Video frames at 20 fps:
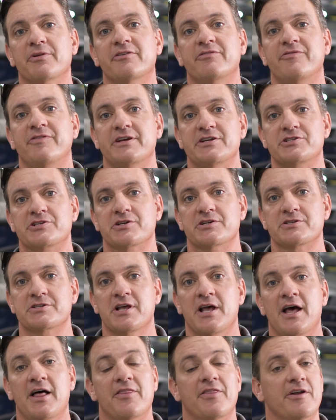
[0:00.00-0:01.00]
of features
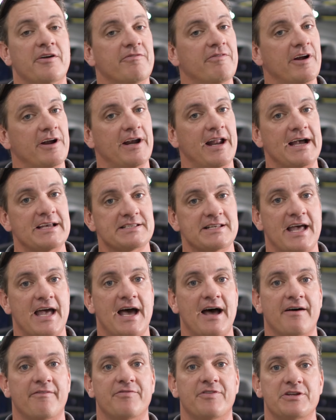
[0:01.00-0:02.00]
that are very nice to
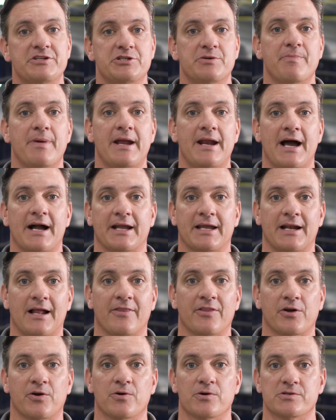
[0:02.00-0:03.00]
have that you may not get
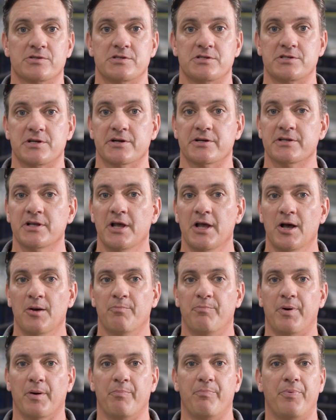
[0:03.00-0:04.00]
on the Corsa series,
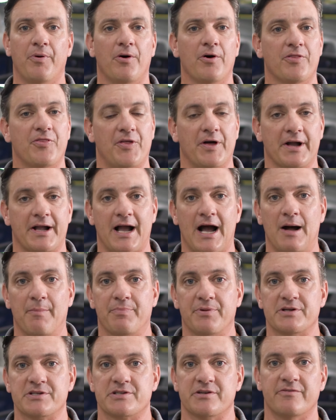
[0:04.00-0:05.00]
but both
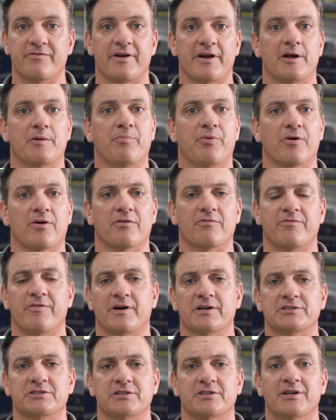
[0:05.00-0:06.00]
accomplish a very important
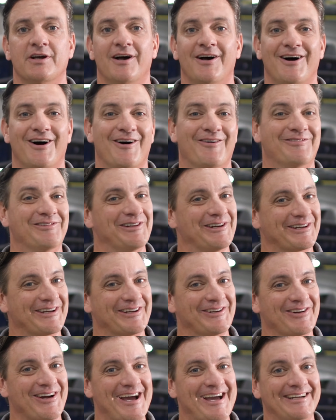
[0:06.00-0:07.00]
function of
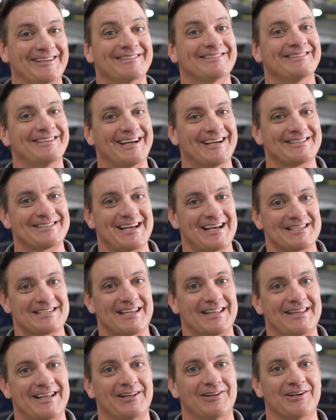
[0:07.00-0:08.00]
looking great. Yes, I
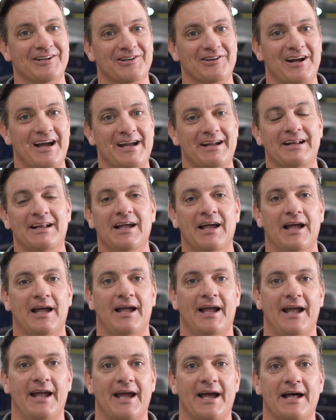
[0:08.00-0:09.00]
said they look great.
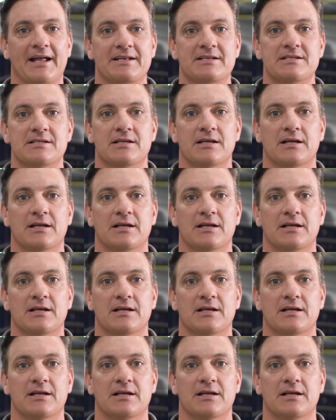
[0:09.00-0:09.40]
And